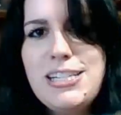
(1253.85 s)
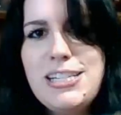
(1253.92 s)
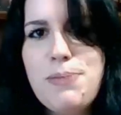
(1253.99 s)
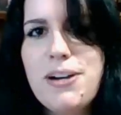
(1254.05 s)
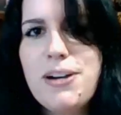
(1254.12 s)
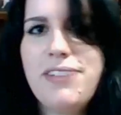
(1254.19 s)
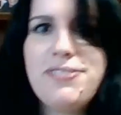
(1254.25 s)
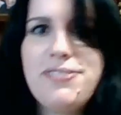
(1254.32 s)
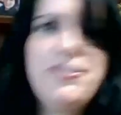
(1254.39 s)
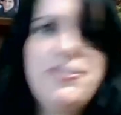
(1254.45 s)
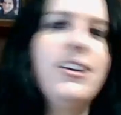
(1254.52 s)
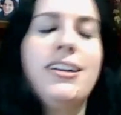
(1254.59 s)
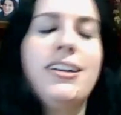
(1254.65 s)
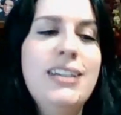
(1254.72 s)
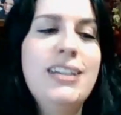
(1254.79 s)
it's perfect
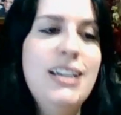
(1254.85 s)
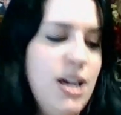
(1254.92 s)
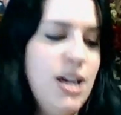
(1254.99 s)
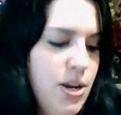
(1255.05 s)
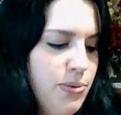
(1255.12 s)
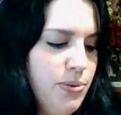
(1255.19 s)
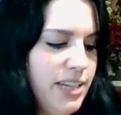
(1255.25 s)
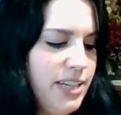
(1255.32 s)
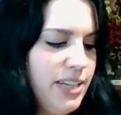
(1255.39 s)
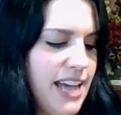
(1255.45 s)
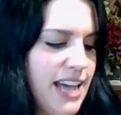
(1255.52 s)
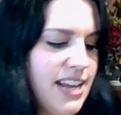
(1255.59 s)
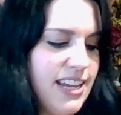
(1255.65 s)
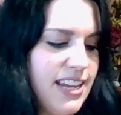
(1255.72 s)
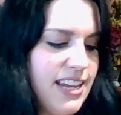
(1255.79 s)
for really
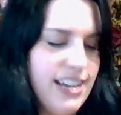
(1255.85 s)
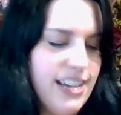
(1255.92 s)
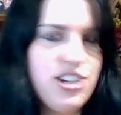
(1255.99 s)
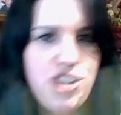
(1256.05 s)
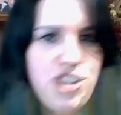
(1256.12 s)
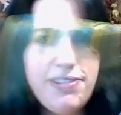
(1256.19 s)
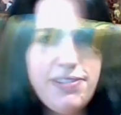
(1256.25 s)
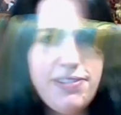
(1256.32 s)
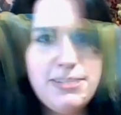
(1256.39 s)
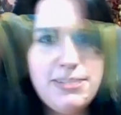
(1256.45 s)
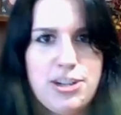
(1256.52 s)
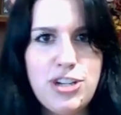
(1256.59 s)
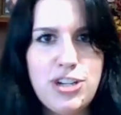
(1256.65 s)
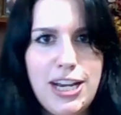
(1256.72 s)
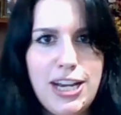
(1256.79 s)
anything. I can shove as
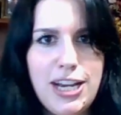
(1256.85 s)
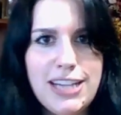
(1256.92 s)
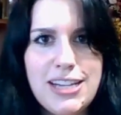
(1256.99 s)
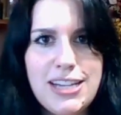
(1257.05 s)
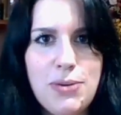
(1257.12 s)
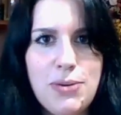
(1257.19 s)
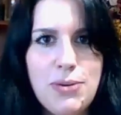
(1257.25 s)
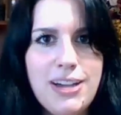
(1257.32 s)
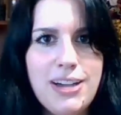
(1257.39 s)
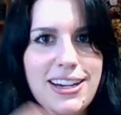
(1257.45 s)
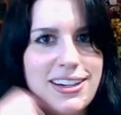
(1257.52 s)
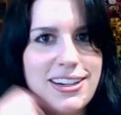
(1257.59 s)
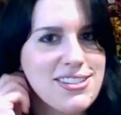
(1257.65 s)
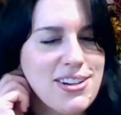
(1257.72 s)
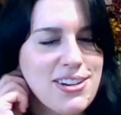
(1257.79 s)
much knitting as I want in
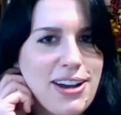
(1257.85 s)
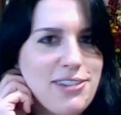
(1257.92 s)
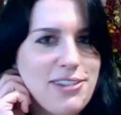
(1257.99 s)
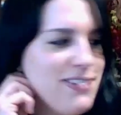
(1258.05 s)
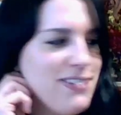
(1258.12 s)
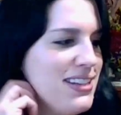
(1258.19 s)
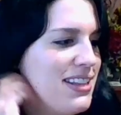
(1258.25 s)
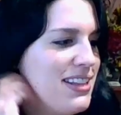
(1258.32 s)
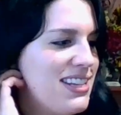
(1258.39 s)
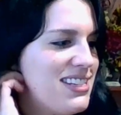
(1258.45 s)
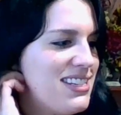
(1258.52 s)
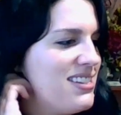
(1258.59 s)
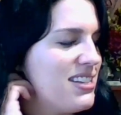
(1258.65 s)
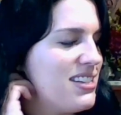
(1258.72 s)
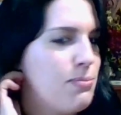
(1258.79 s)
here, so I don't find that
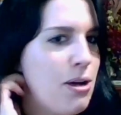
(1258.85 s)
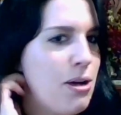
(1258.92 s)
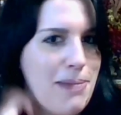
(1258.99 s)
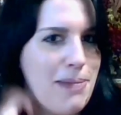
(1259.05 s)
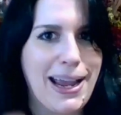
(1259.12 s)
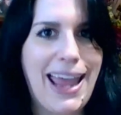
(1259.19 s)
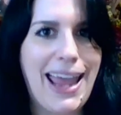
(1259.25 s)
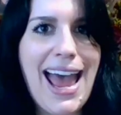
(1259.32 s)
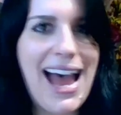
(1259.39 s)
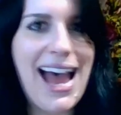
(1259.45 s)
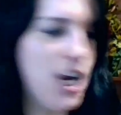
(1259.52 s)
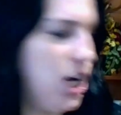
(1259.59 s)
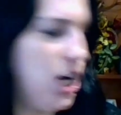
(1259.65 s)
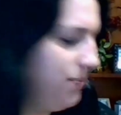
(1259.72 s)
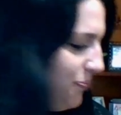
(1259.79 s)
this is a small bag
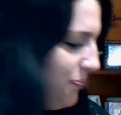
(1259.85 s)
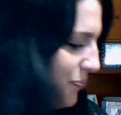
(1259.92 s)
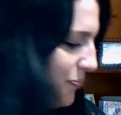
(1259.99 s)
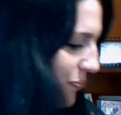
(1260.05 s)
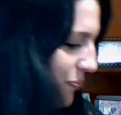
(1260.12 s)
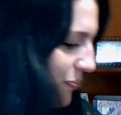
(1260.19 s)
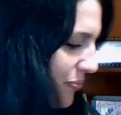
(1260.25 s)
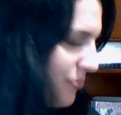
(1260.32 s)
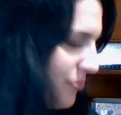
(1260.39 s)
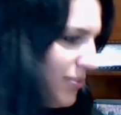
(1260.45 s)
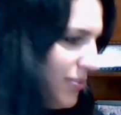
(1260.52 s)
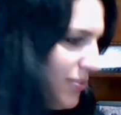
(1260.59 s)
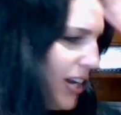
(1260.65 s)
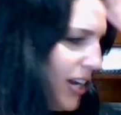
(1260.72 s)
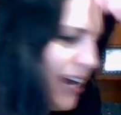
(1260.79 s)
at all.
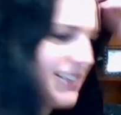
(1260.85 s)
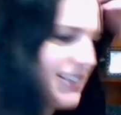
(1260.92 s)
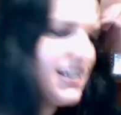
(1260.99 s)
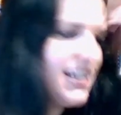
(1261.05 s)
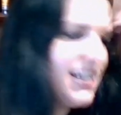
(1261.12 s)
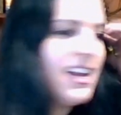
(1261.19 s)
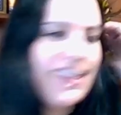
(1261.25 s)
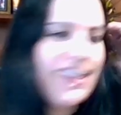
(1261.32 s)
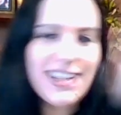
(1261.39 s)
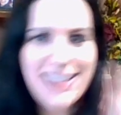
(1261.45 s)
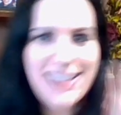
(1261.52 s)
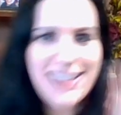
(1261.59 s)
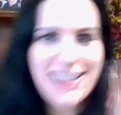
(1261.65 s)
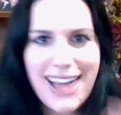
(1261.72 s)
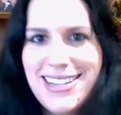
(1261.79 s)
All right, that's
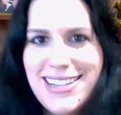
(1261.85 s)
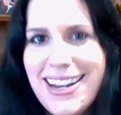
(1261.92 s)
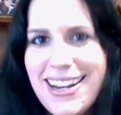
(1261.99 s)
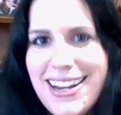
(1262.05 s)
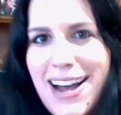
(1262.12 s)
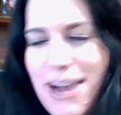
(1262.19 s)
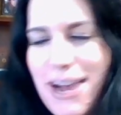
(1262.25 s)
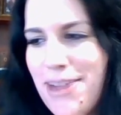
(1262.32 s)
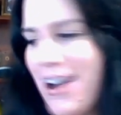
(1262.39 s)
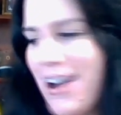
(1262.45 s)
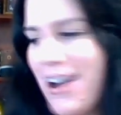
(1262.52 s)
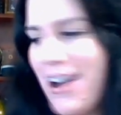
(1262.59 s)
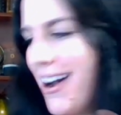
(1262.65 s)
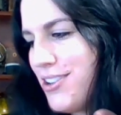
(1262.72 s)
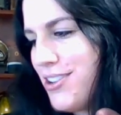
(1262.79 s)
that.
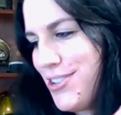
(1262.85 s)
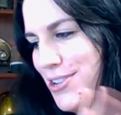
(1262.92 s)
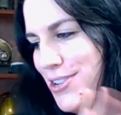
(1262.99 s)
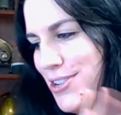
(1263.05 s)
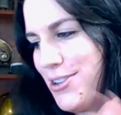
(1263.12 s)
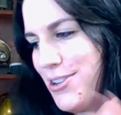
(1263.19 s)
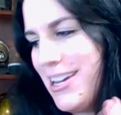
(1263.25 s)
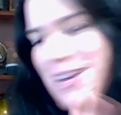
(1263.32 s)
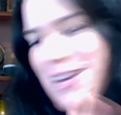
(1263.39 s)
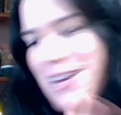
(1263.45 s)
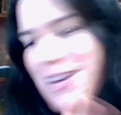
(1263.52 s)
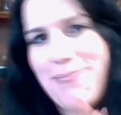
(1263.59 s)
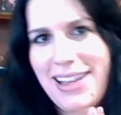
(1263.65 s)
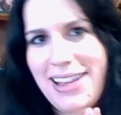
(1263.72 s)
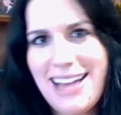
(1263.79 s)
On to
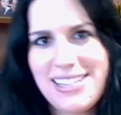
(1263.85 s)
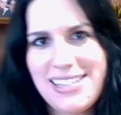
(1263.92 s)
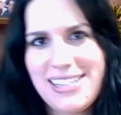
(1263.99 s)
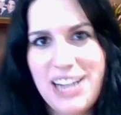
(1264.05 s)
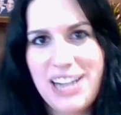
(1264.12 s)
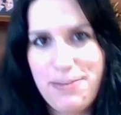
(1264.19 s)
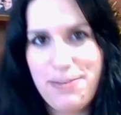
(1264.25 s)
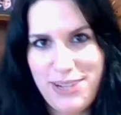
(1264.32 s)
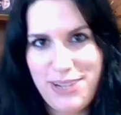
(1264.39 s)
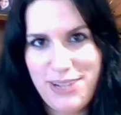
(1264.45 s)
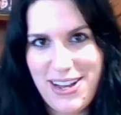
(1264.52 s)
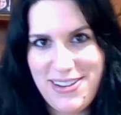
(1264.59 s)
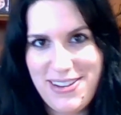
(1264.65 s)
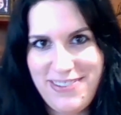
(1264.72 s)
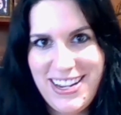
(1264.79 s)
my last couple
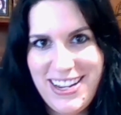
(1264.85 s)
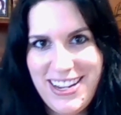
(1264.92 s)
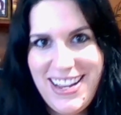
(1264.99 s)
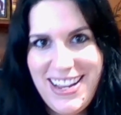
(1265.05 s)
of